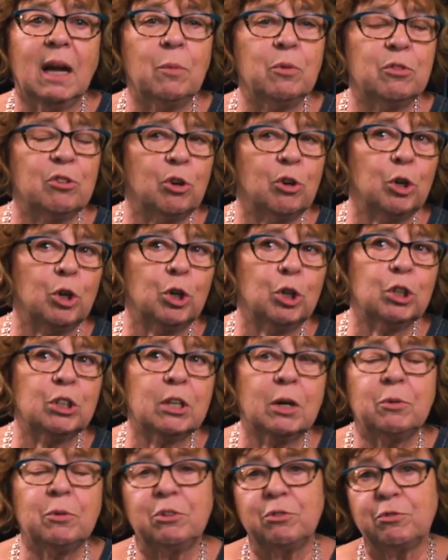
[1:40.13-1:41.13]
I was
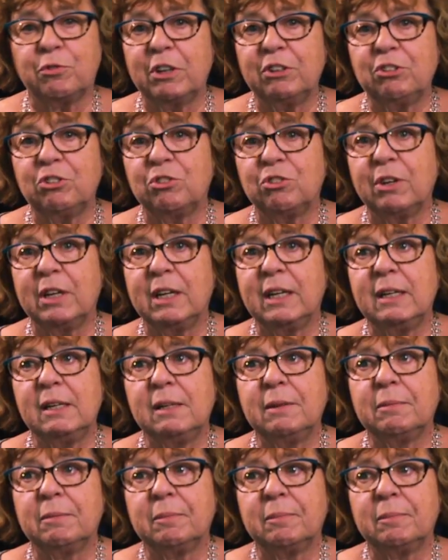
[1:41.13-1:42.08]
hurt, I was frustrated.